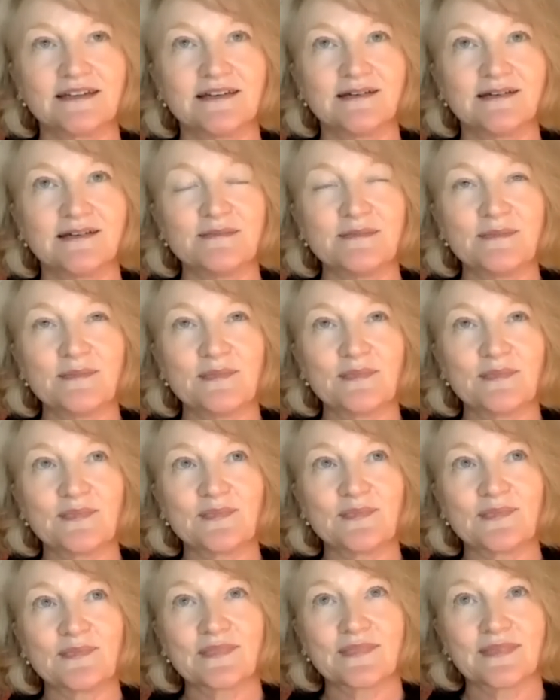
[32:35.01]
In
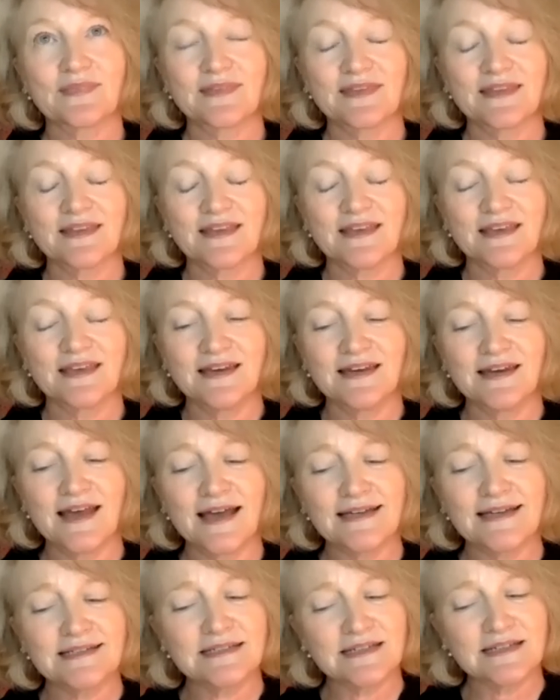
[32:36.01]

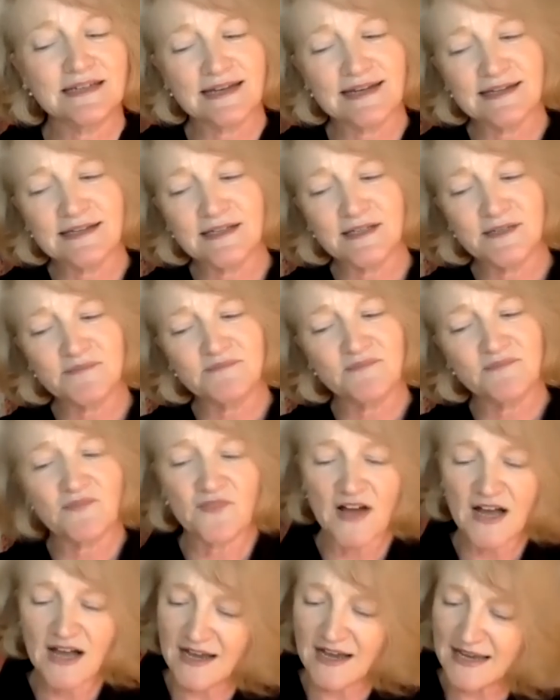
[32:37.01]

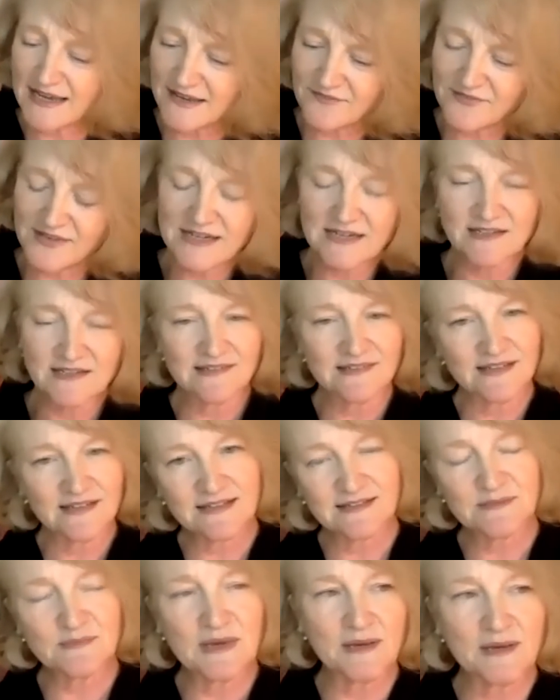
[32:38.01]
1985,
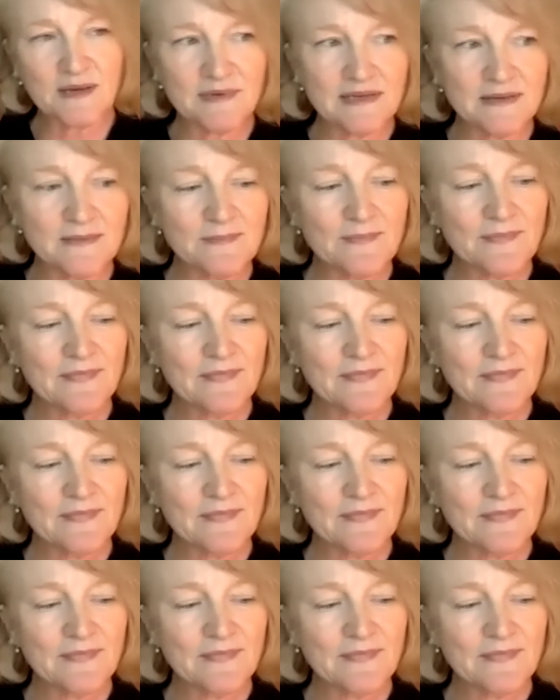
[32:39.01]
86, maybe,